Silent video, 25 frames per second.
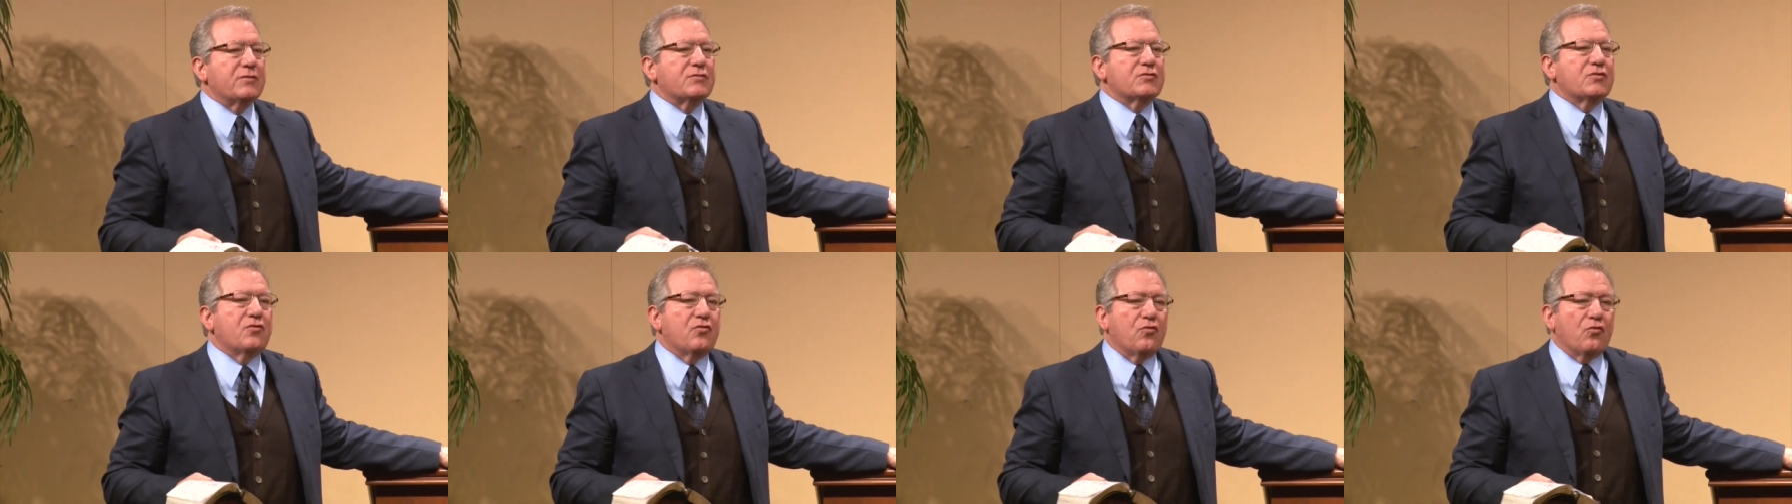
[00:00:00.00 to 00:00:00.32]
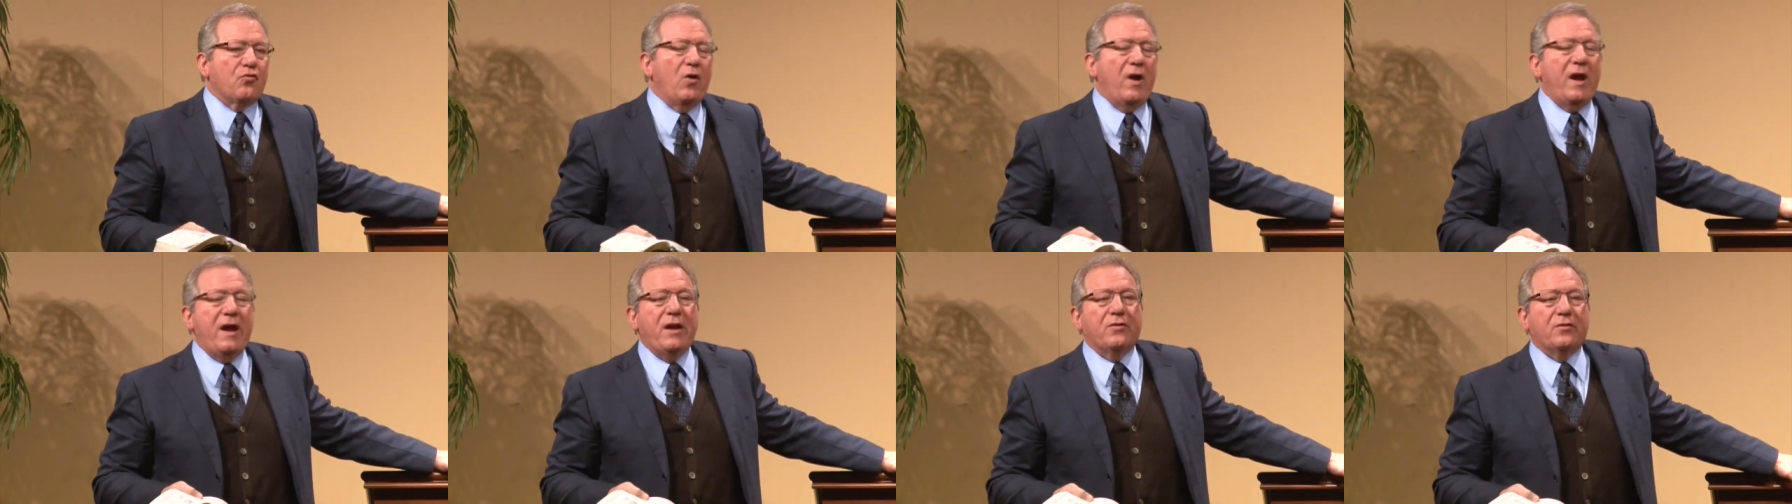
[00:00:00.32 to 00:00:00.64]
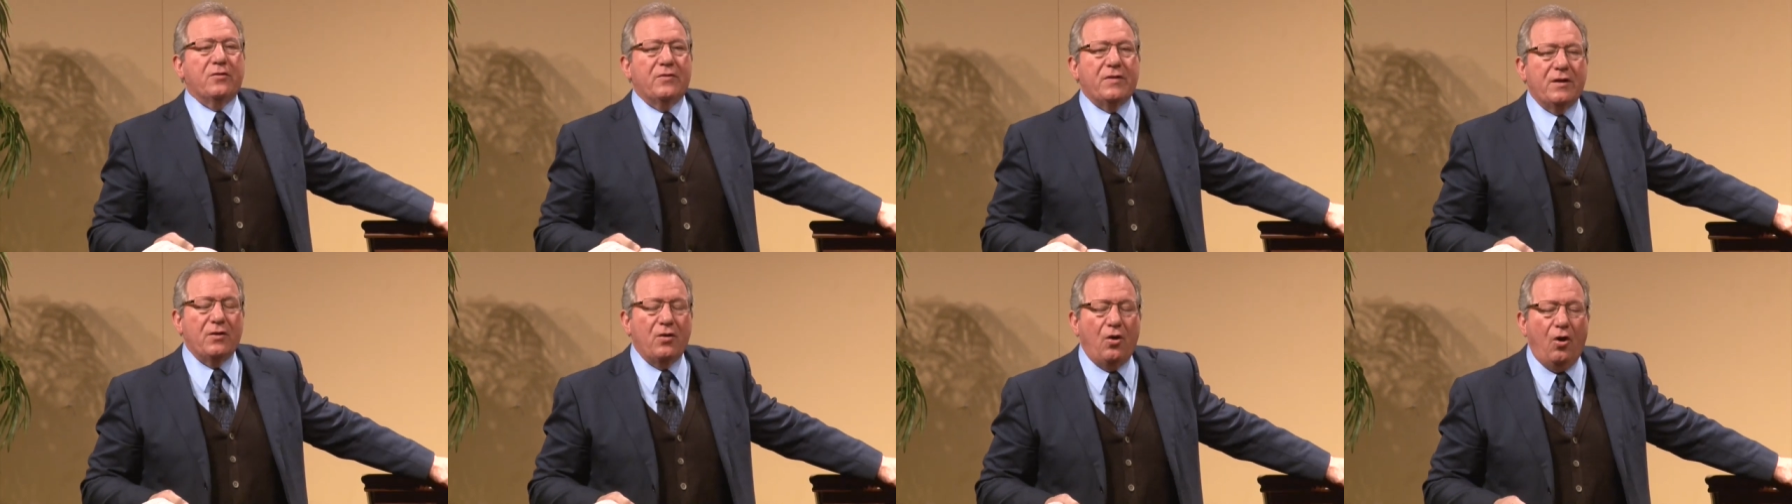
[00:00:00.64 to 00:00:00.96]
is
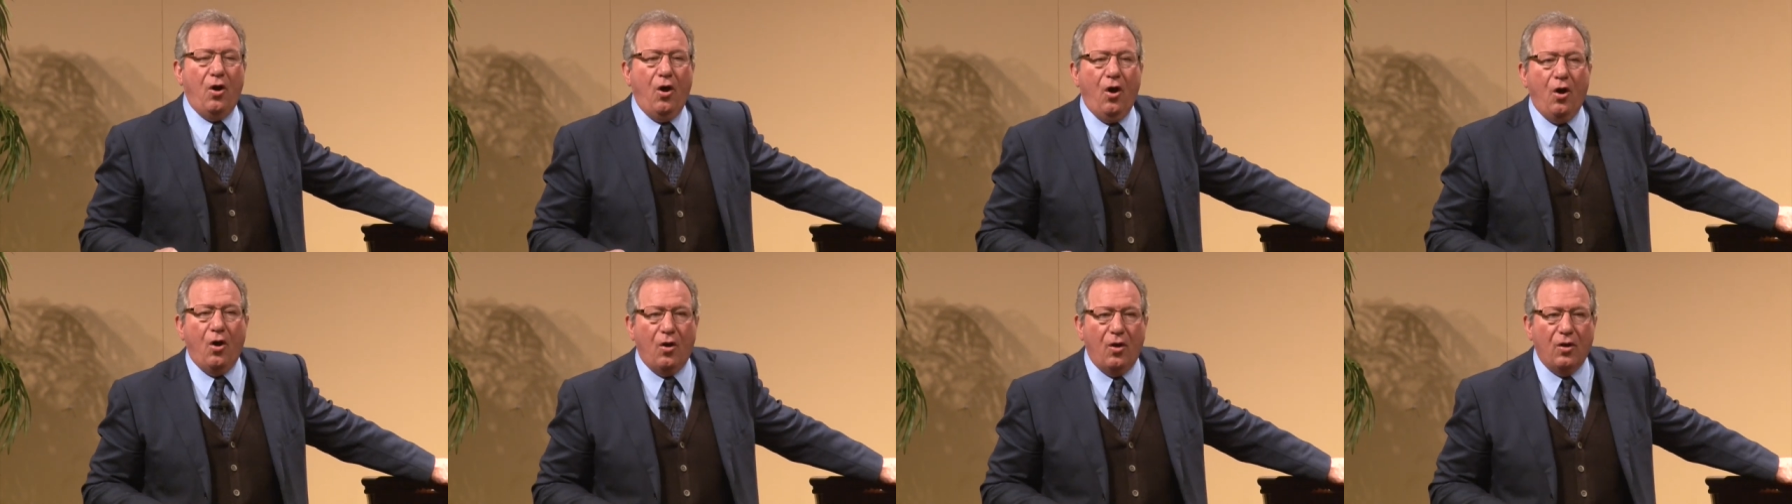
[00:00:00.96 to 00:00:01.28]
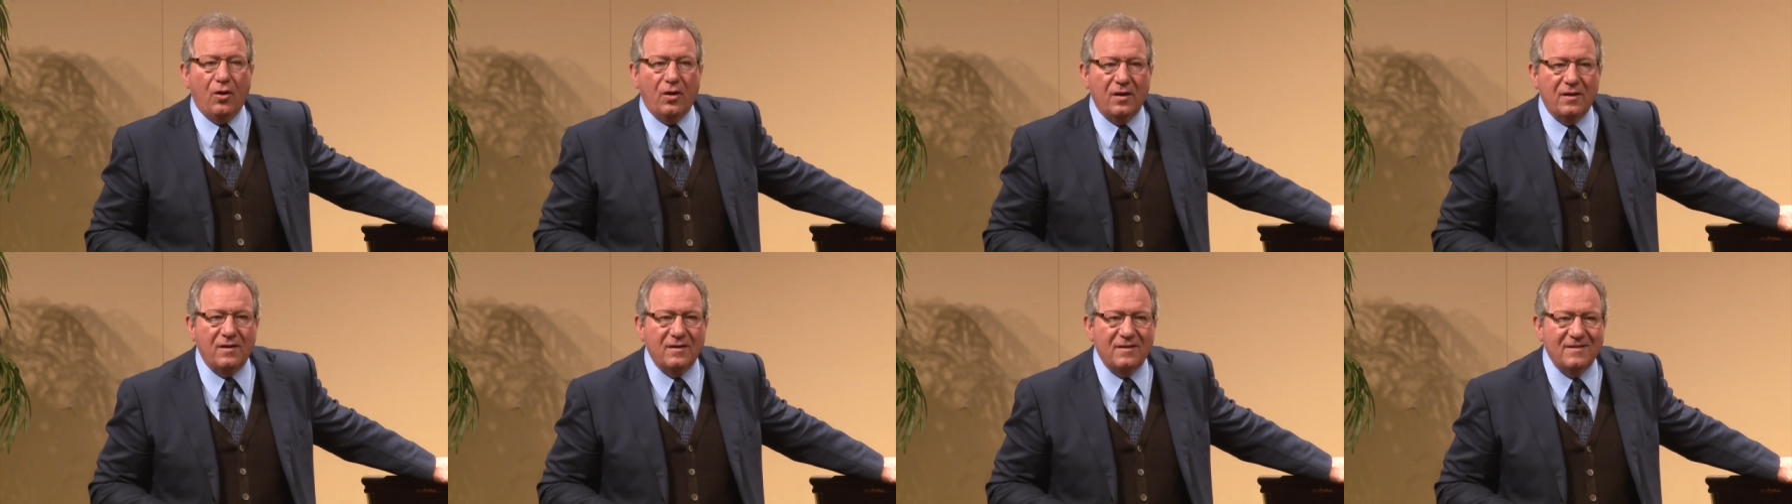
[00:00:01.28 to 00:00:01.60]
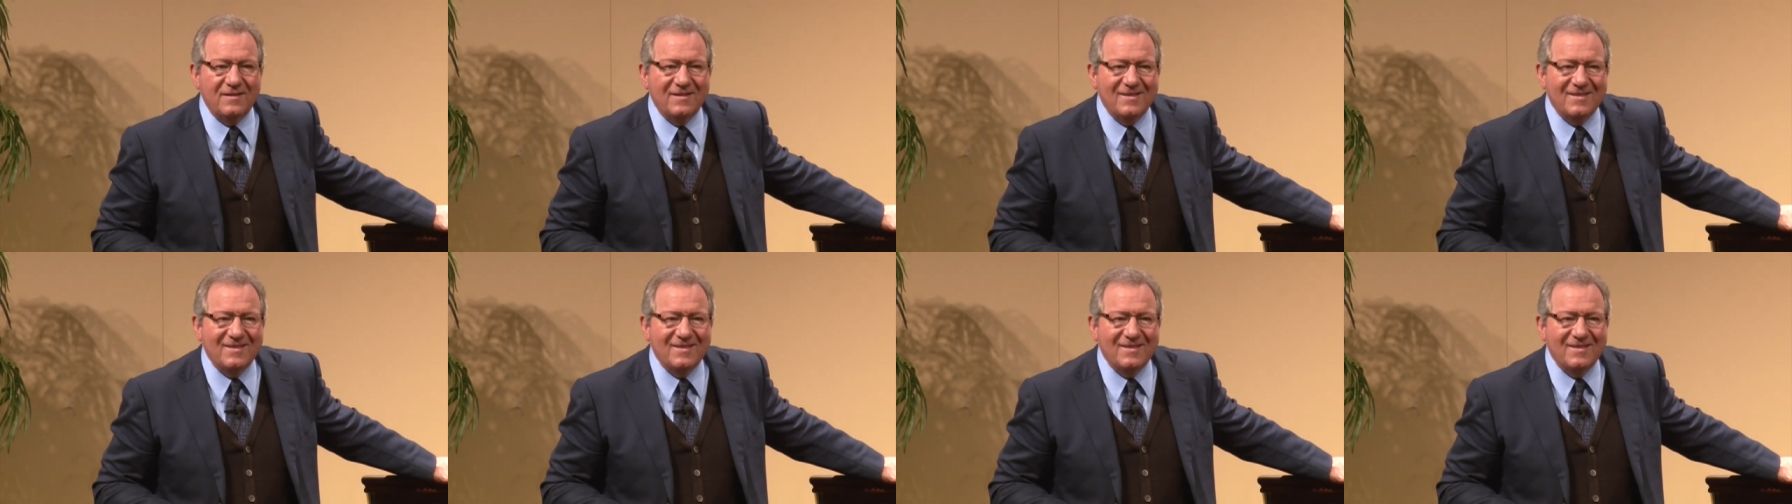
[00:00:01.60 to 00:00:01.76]
greater than all,